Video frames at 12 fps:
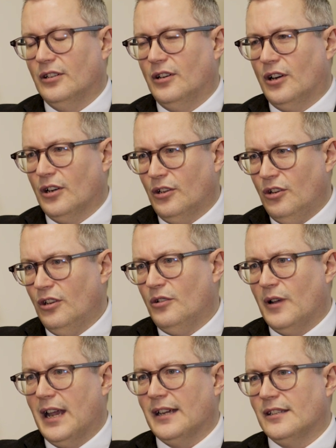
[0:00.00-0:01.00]
are good
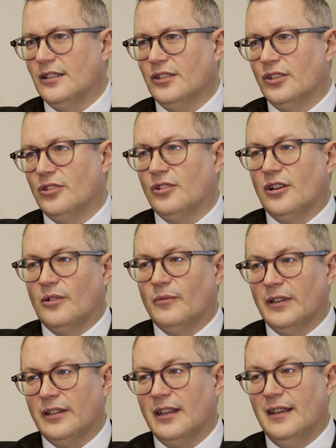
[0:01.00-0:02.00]
questions to start
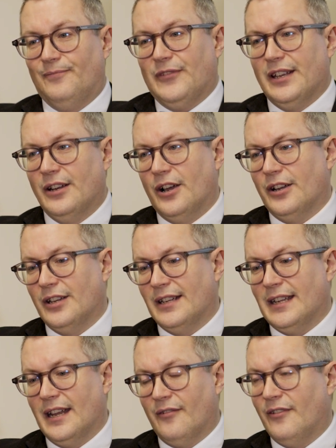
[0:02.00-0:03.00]
with, and how to
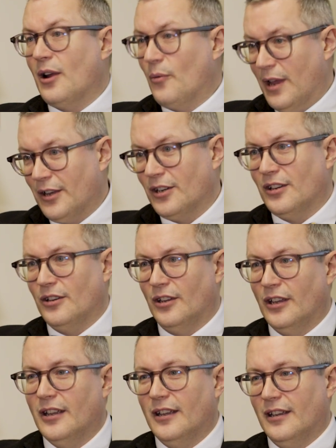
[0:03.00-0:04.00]
identify whether you
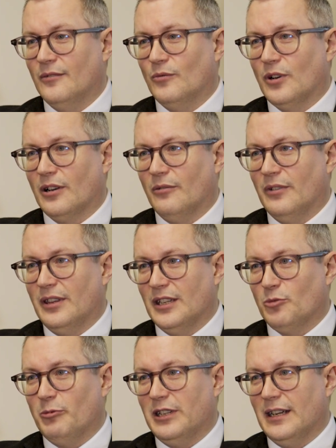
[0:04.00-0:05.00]
can work with this
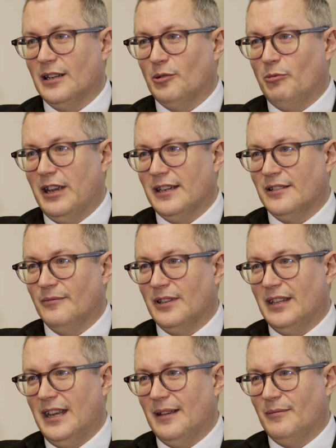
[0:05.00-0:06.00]
particular patient with
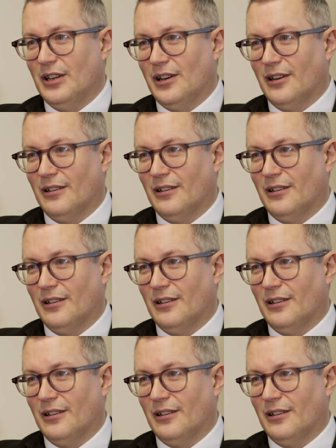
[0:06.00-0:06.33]
EMDR.